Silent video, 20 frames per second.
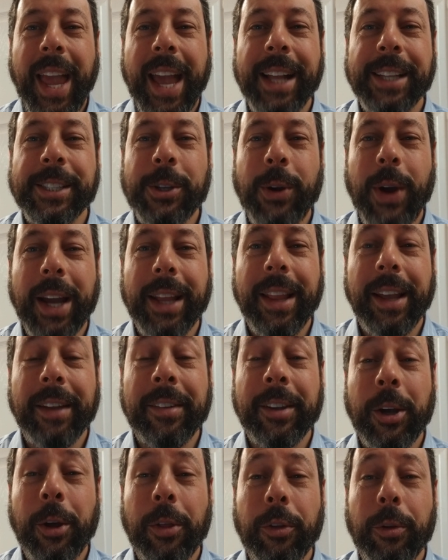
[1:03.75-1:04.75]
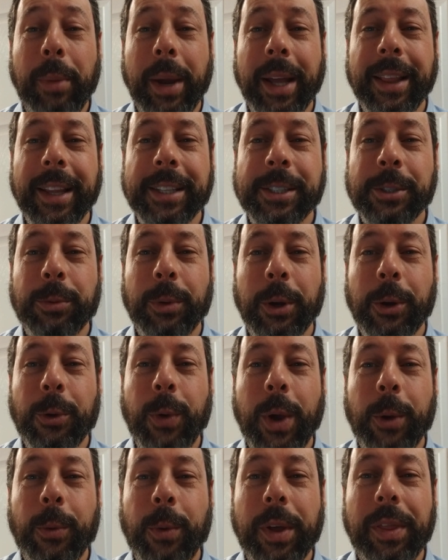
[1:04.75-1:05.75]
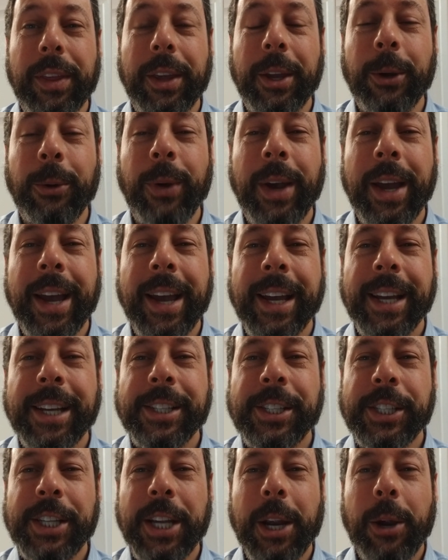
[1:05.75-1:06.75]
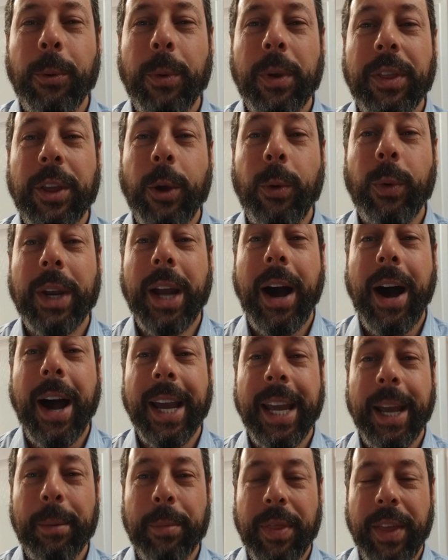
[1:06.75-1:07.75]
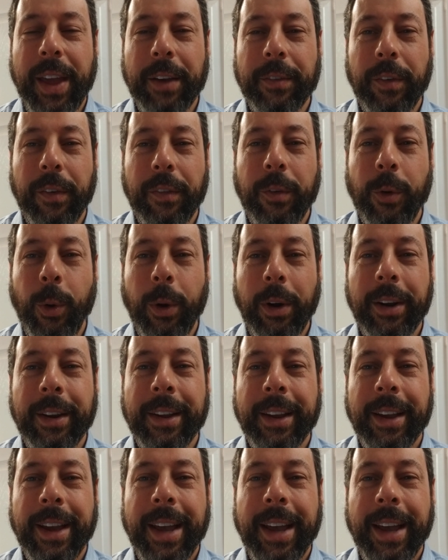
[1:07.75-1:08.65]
And so I'd like to go through my list real quick with you, share with you what I am thankful for,